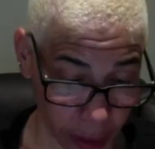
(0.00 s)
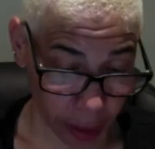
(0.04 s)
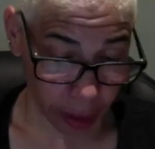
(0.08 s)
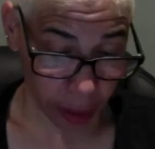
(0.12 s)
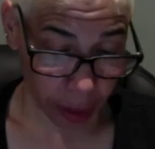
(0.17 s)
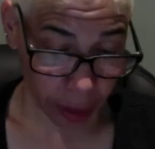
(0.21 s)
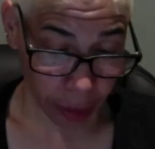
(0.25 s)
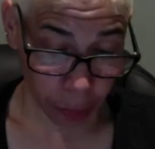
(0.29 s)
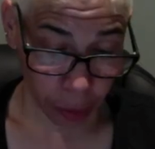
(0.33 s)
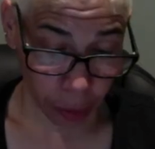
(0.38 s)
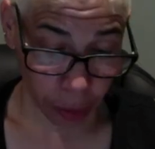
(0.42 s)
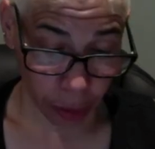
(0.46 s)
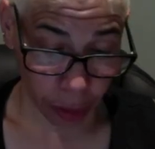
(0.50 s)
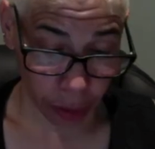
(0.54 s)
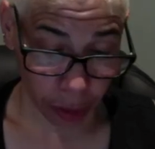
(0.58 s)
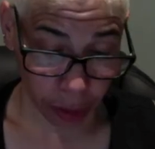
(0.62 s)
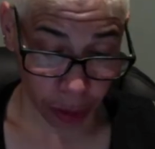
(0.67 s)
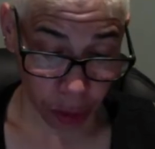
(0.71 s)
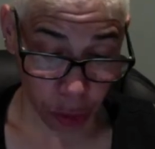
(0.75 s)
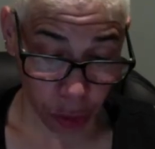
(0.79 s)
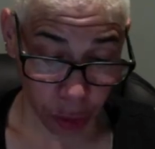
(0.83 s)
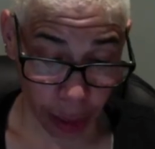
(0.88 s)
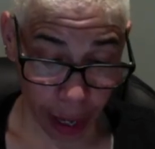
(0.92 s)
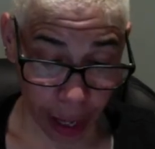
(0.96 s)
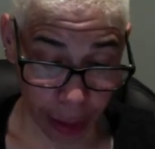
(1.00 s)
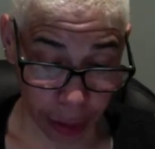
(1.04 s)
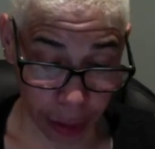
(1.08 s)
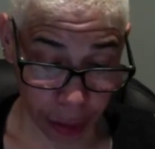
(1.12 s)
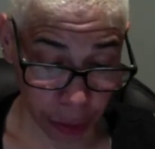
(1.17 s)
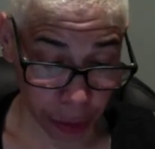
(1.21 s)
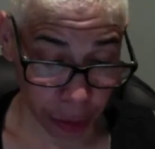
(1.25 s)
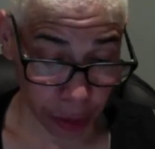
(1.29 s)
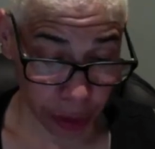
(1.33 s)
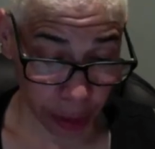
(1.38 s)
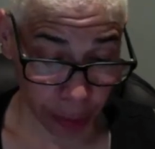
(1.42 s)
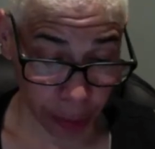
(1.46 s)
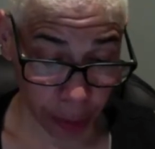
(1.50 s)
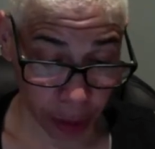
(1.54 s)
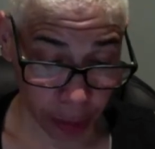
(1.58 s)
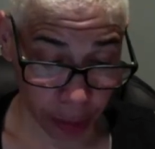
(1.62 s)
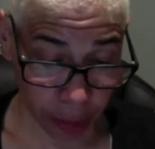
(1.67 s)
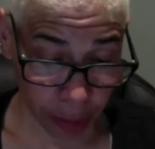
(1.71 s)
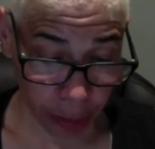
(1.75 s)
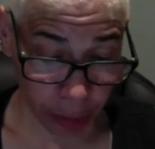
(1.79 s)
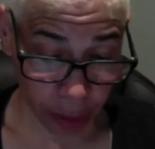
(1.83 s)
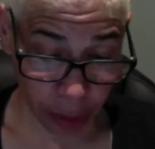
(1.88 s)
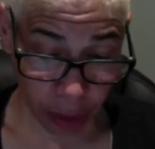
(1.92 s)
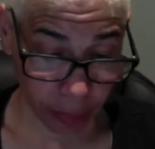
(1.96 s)
It will track your
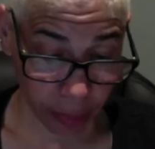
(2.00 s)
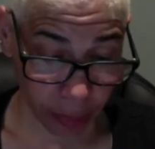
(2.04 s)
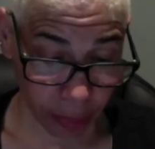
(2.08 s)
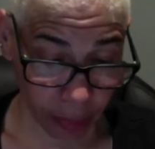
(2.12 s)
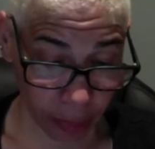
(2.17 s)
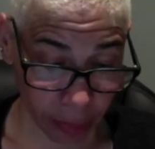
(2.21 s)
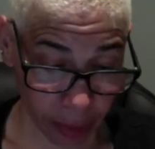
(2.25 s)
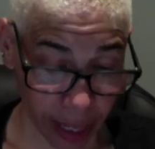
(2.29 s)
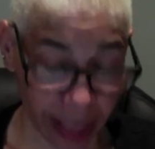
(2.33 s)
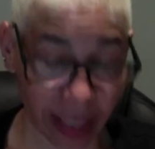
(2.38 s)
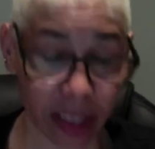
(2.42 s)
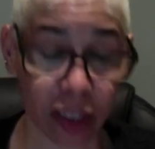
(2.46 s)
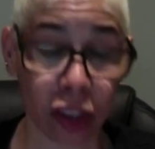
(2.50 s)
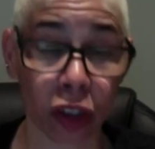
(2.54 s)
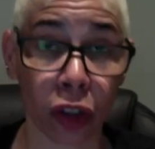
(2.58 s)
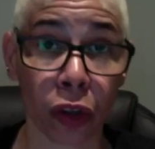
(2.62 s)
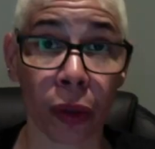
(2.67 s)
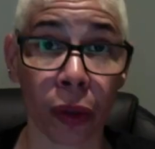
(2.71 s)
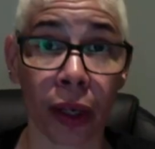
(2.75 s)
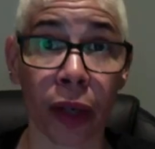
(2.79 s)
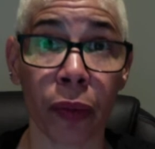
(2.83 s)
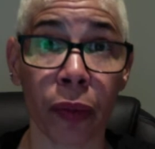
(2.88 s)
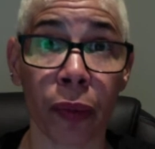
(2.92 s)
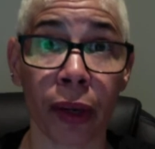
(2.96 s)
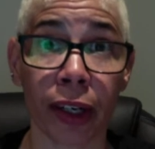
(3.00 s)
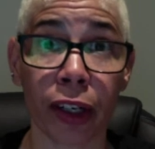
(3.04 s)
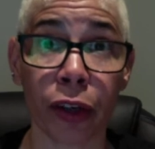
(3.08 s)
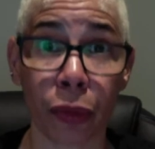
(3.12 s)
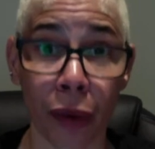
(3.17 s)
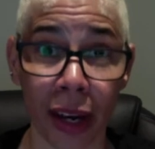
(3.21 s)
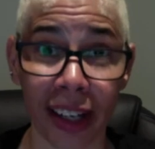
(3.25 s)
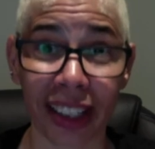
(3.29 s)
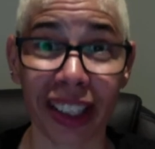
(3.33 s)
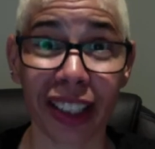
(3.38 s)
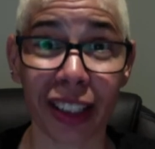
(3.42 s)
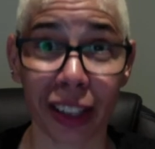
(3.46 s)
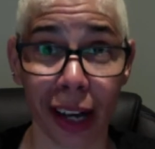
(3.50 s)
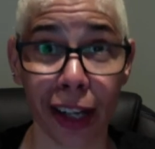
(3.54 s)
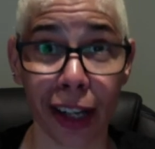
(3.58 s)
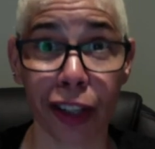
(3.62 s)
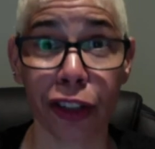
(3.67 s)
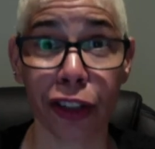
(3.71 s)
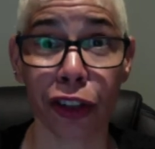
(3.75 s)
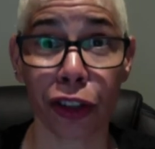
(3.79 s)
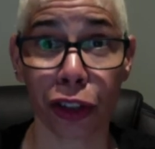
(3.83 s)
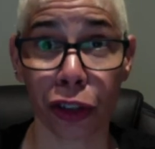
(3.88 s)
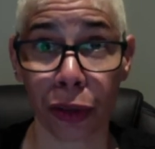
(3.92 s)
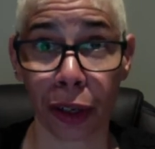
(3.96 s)
symptoms, and it's a great way to recognize
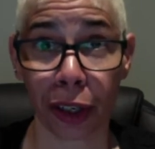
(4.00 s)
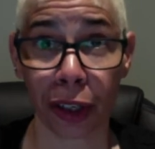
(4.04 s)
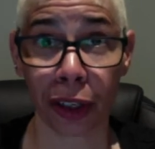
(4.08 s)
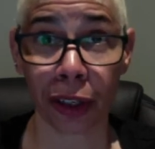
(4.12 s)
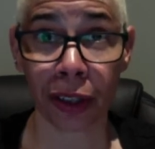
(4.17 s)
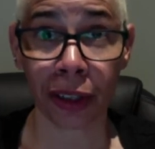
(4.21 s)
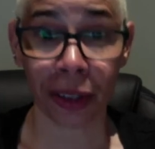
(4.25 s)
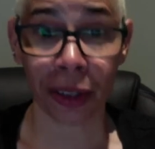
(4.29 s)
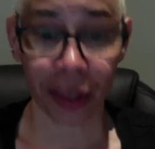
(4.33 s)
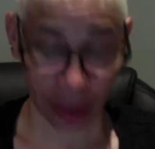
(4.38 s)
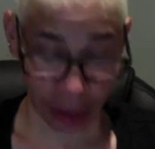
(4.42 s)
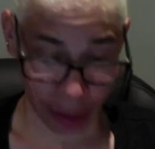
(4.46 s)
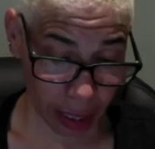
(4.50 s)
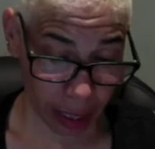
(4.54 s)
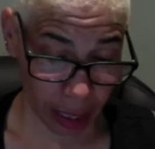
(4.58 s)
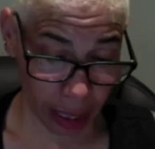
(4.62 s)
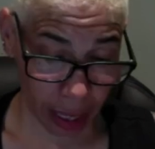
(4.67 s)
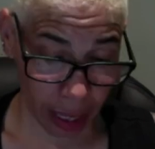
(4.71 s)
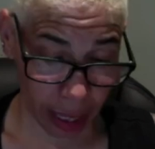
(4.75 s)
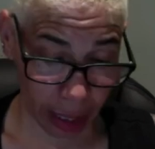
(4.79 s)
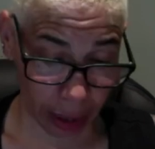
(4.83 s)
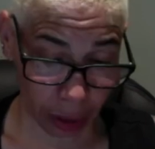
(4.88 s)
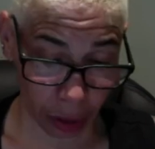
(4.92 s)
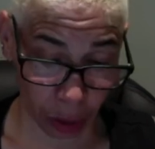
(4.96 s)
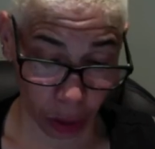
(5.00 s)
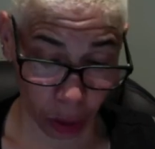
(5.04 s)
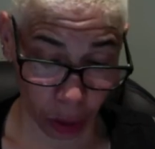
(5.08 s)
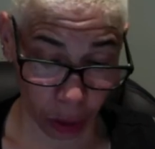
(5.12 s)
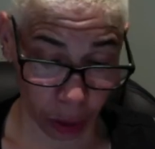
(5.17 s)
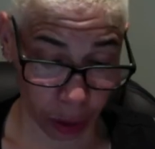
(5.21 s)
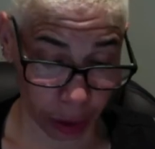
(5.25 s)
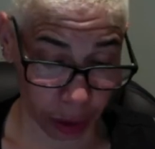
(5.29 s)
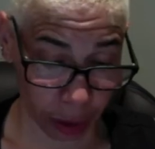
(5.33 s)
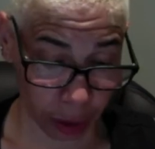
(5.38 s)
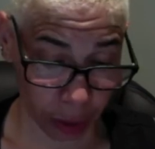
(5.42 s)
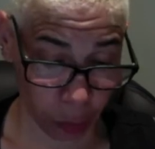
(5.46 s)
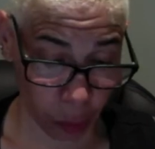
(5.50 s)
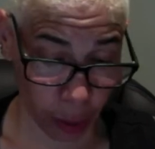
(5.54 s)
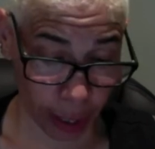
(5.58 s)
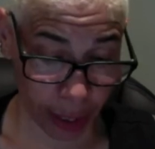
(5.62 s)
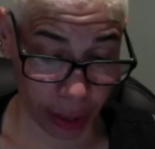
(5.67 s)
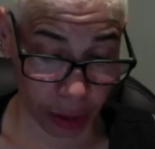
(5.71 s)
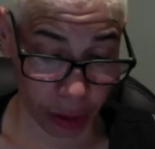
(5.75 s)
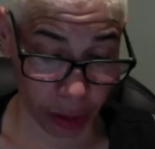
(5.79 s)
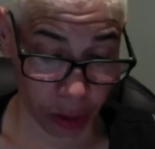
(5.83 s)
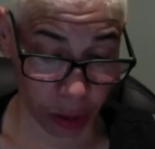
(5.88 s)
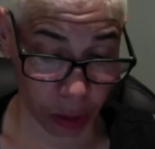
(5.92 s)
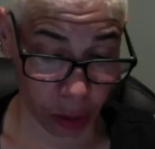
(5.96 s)
your triggers and learn
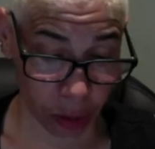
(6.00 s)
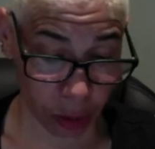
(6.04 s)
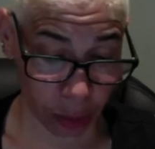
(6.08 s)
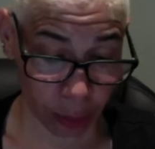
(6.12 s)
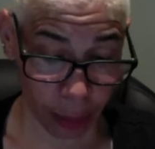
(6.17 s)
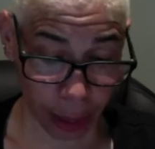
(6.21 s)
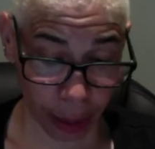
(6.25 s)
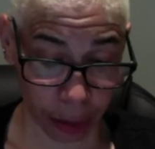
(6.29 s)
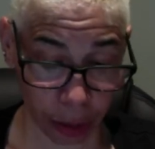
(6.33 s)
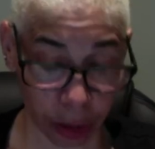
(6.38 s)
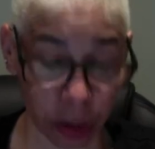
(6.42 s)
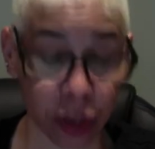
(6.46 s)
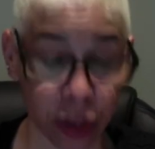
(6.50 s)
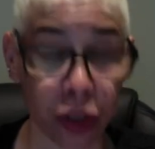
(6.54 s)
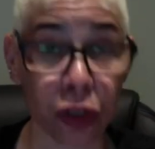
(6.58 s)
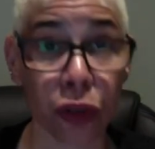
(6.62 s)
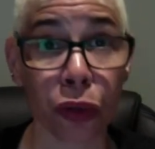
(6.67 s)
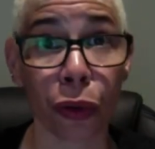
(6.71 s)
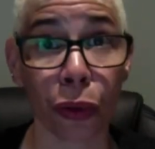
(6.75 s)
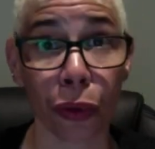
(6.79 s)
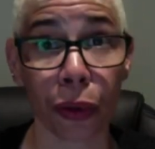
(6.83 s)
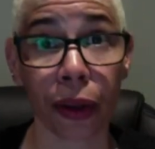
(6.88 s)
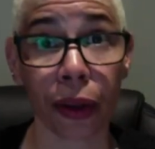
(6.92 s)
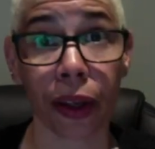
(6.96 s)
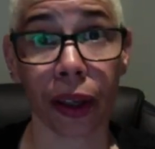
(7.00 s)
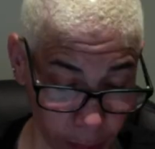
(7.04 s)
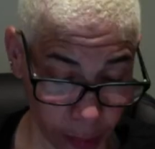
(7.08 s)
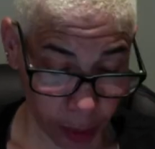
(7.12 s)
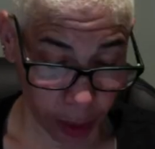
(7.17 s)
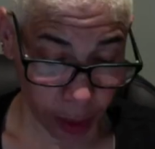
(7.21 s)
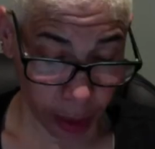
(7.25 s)
ways to better control them.